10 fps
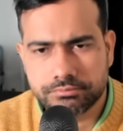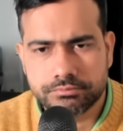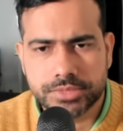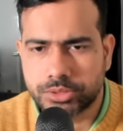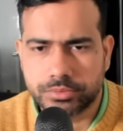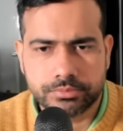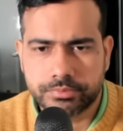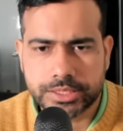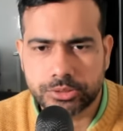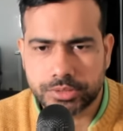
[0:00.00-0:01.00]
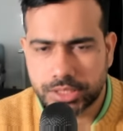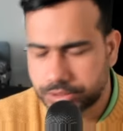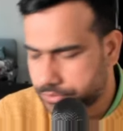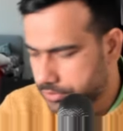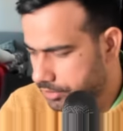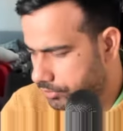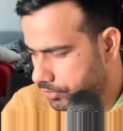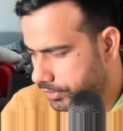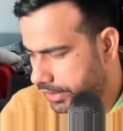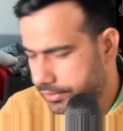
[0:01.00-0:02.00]
you know make sure that you you
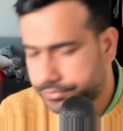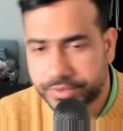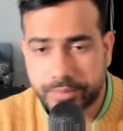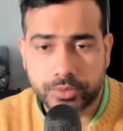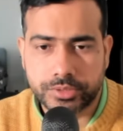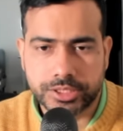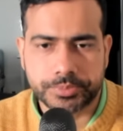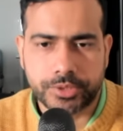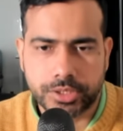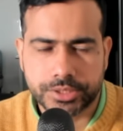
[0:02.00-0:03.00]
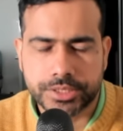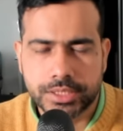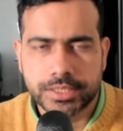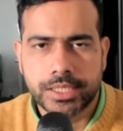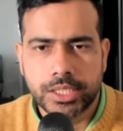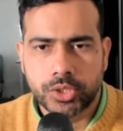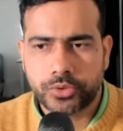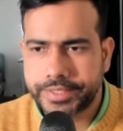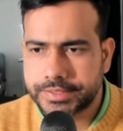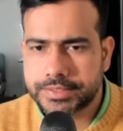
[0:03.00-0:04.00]
know enough about these products
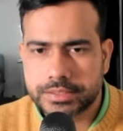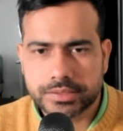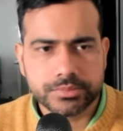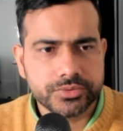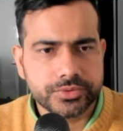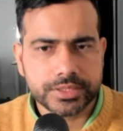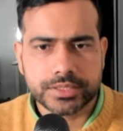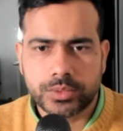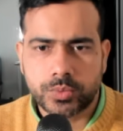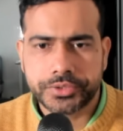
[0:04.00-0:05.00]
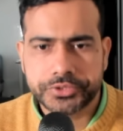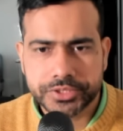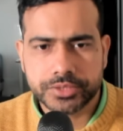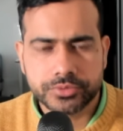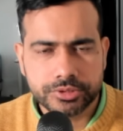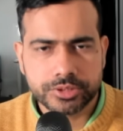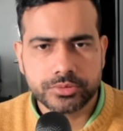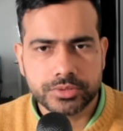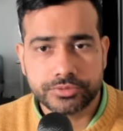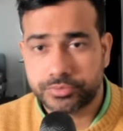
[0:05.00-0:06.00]
all right these are some of the things i wanted to share with
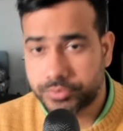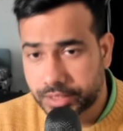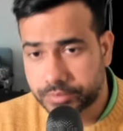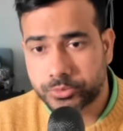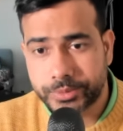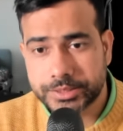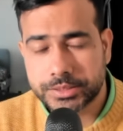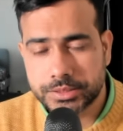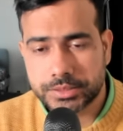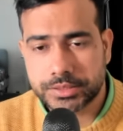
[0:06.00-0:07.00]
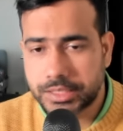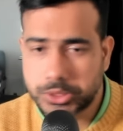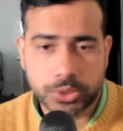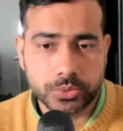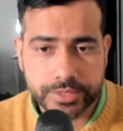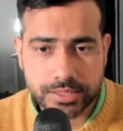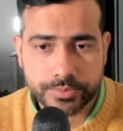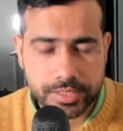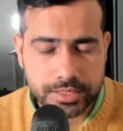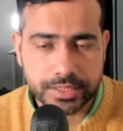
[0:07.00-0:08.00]
you if you have questions as always
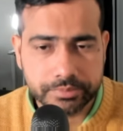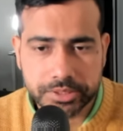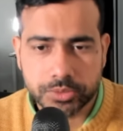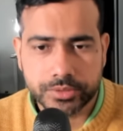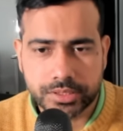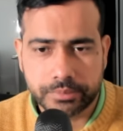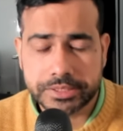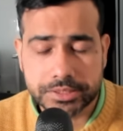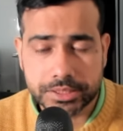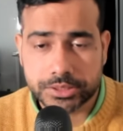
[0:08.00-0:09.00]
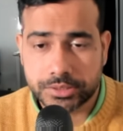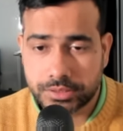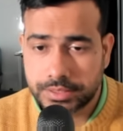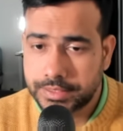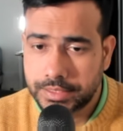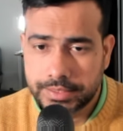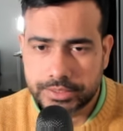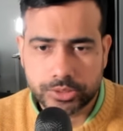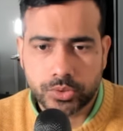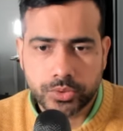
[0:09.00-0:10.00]
please let me know in the comment section
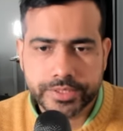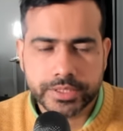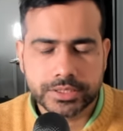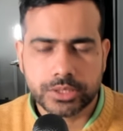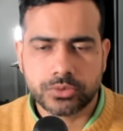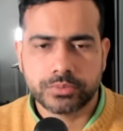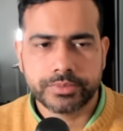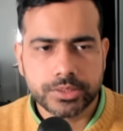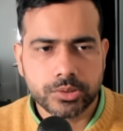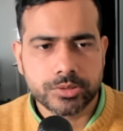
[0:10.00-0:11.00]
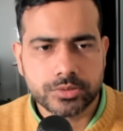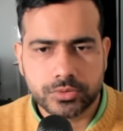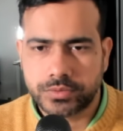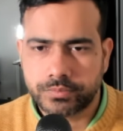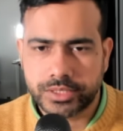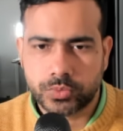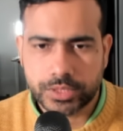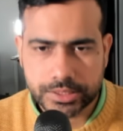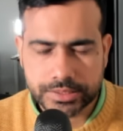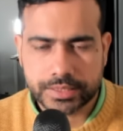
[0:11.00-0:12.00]
you can always reach out to me also on my
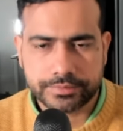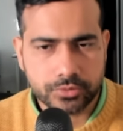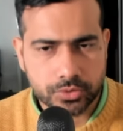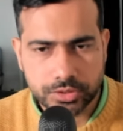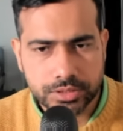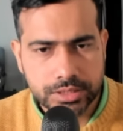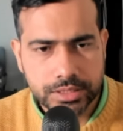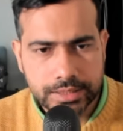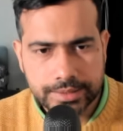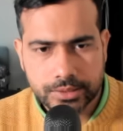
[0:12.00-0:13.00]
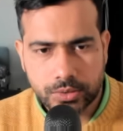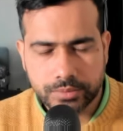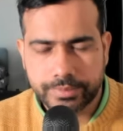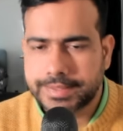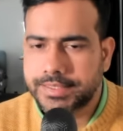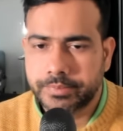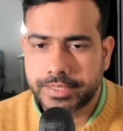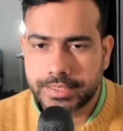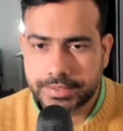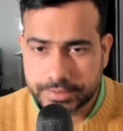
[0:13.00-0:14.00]
whatsapp or on my
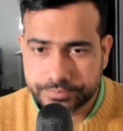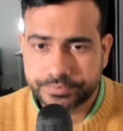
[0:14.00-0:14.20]
email id